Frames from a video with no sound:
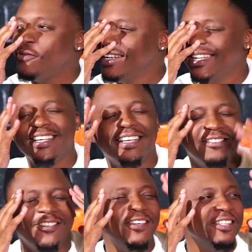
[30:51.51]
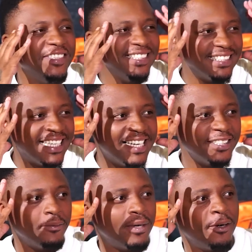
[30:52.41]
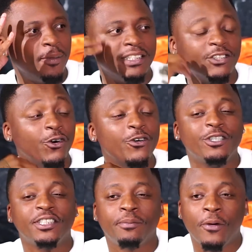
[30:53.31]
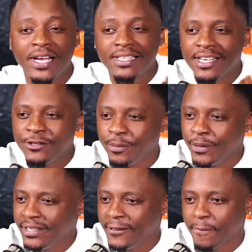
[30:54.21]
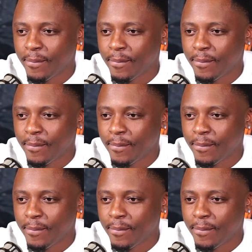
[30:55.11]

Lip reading: reading and all of these things and blah blah blah. Just go to the gym, bro. Exercise your body.